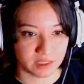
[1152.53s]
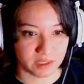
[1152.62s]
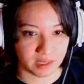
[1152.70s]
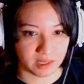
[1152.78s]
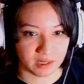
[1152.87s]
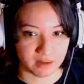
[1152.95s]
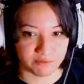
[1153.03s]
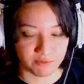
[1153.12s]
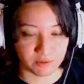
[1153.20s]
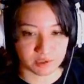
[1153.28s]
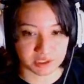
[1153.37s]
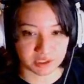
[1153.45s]
And
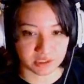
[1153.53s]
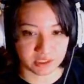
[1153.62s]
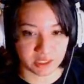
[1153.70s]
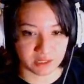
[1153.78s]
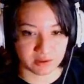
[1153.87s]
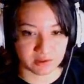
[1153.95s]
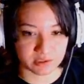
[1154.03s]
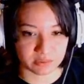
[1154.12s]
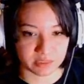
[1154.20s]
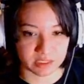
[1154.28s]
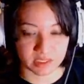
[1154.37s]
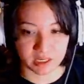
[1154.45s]
unfortunately, that also
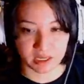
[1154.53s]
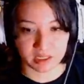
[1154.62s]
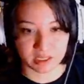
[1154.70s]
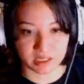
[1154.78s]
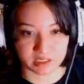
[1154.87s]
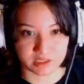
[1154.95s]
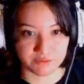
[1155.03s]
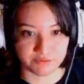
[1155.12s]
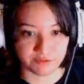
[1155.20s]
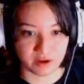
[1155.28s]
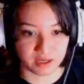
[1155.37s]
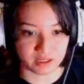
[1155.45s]
means that I tend to
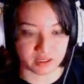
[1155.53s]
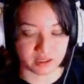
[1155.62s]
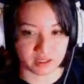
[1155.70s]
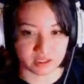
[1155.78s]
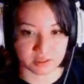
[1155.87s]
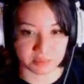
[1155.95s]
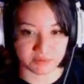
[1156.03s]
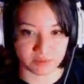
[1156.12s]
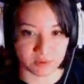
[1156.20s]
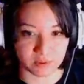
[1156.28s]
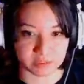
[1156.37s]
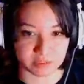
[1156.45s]
find things
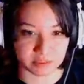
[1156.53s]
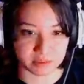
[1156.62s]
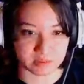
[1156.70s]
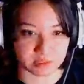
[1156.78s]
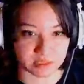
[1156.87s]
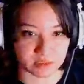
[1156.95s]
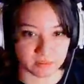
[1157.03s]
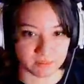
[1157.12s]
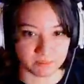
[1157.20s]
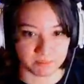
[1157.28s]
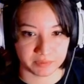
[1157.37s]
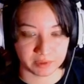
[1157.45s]
before I'm supposed to.
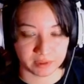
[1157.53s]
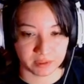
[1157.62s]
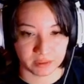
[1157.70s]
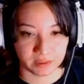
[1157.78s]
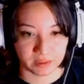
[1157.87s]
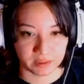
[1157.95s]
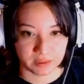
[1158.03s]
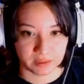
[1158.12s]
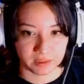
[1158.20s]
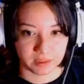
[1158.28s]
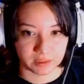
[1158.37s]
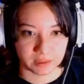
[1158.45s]

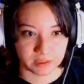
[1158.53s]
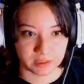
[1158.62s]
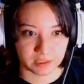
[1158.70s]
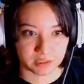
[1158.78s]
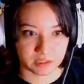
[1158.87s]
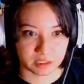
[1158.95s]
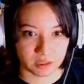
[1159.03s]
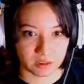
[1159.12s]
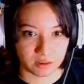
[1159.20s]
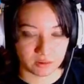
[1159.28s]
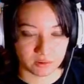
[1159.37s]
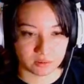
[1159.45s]

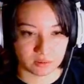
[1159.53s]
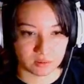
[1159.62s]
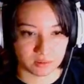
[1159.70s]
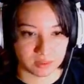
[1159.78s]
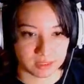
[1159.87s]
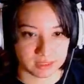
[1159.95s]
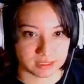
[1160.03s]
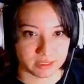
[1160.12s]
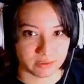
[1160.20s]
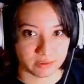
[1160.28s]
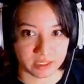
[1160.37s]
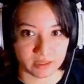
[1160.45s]
So,
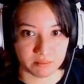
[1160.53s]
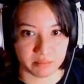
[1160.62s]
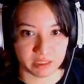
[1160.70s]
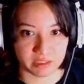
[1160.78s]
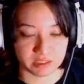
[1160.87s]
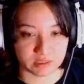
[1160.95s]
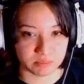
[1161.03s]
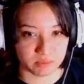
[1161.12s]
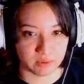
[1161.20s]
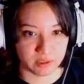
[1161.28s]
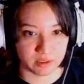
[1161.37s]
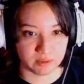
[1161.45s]
don't get big
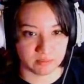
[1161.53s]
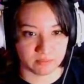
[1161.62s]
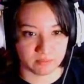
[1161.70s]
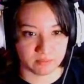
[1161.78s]
disappointed.